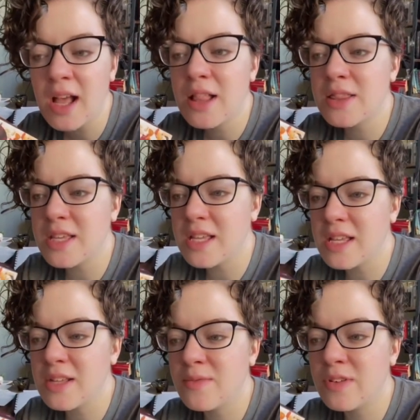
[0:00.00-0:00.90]

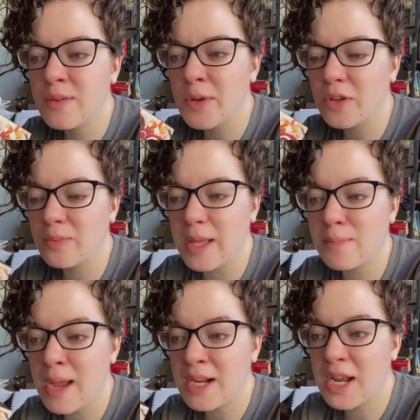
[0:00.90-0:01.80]
the female like
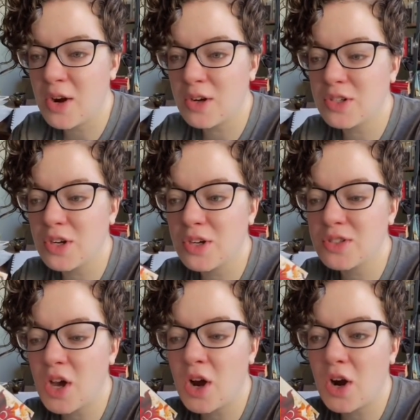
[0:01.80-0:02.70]
main characters
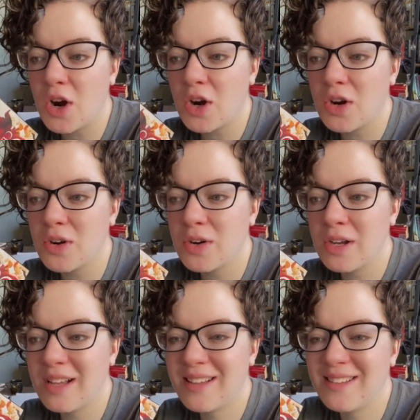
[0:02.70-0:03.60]
are uh,